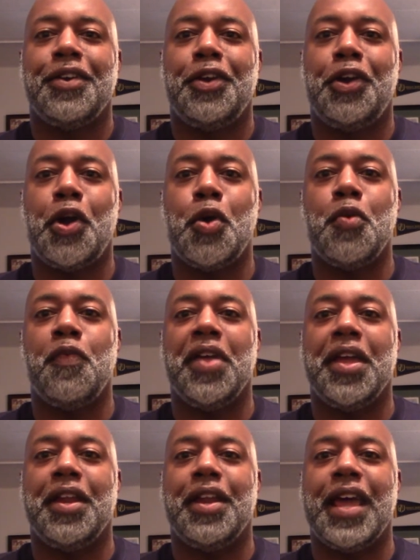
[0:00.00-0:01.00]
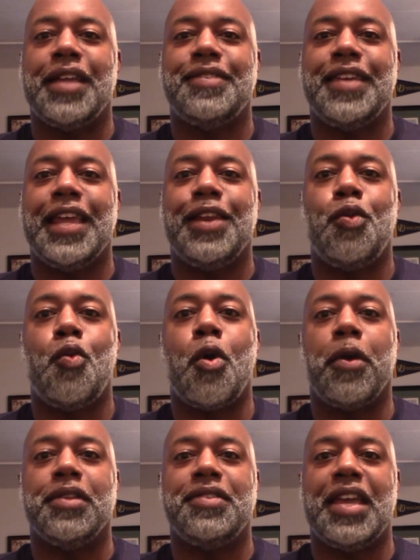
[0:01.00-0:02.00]
COVID-19
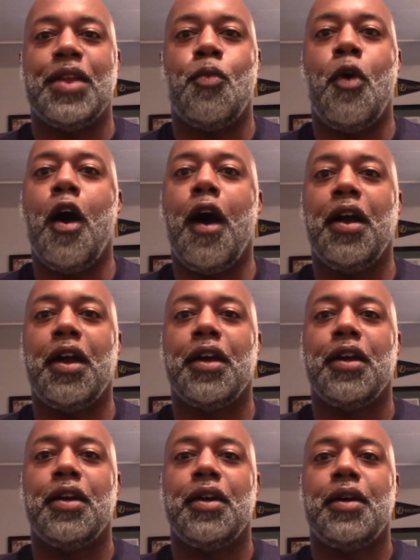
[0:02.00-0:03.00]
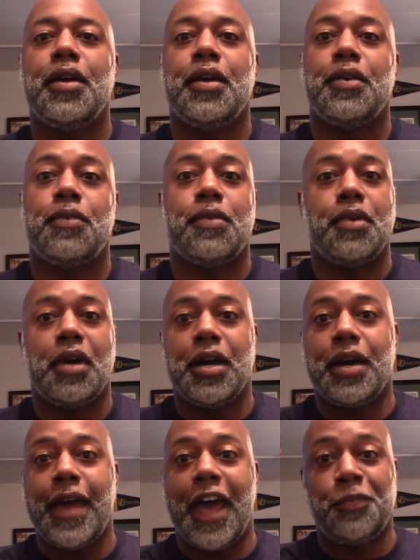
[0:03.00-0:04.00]
quarantine walk,
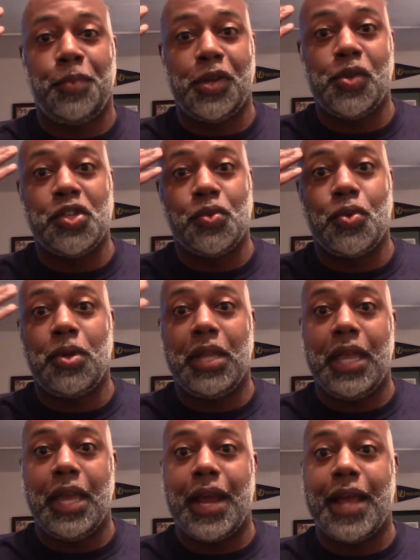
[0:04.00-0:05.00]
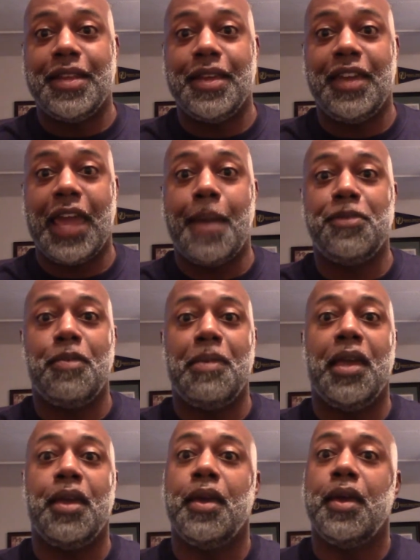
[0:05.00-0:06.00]
as per usual, an idea came to
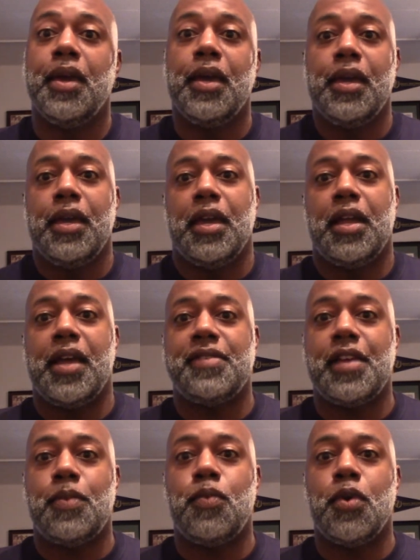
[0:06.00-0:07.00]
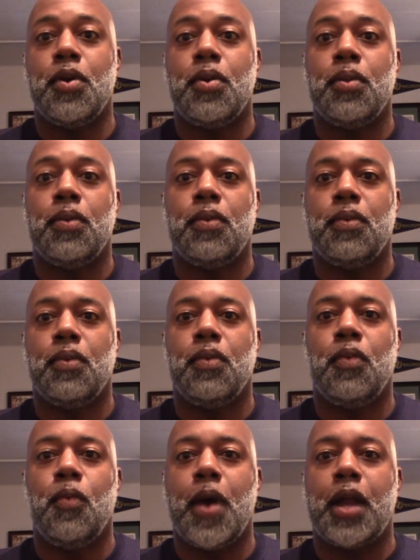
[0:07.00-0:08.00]
me, and I said, well,
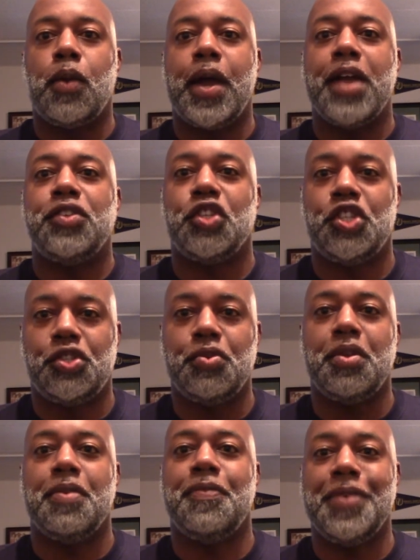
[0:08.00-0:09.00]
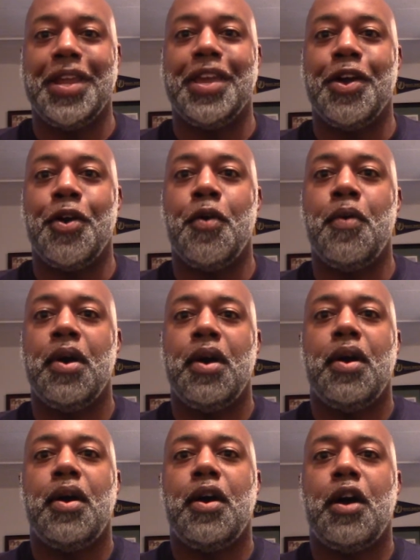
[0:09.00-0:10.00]
why don't I just shoot a video
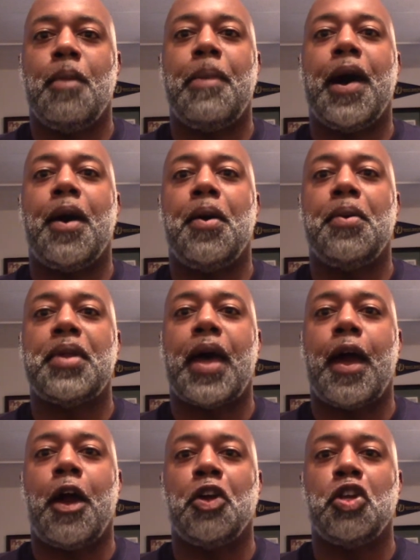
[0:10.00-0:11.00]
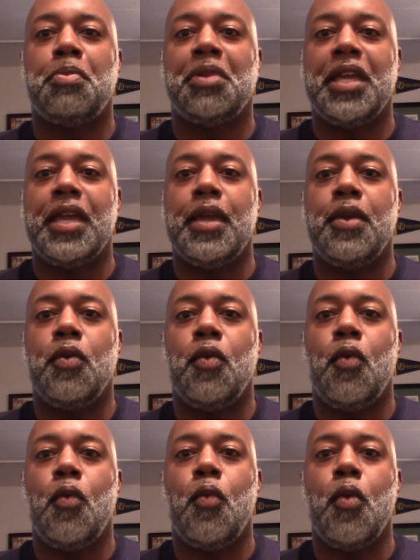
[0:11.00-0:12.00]
about arguably
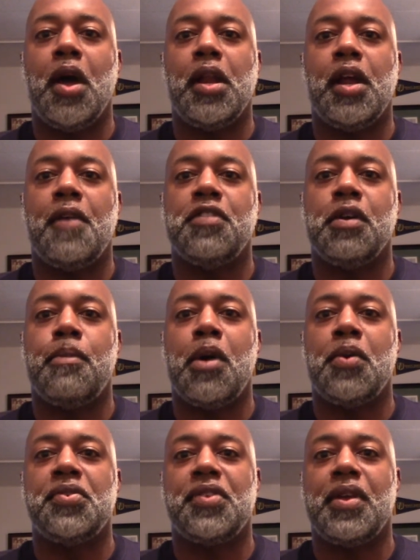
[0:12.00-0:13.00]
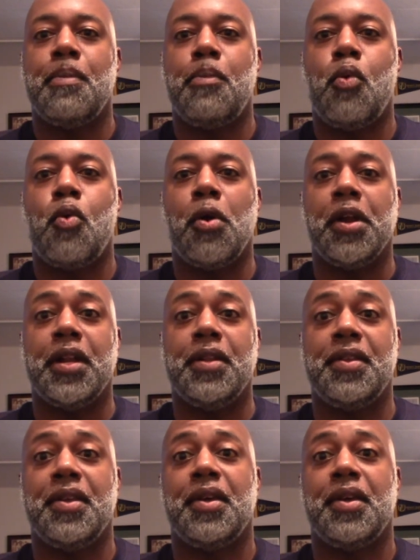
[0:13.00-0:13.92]
one of the most important,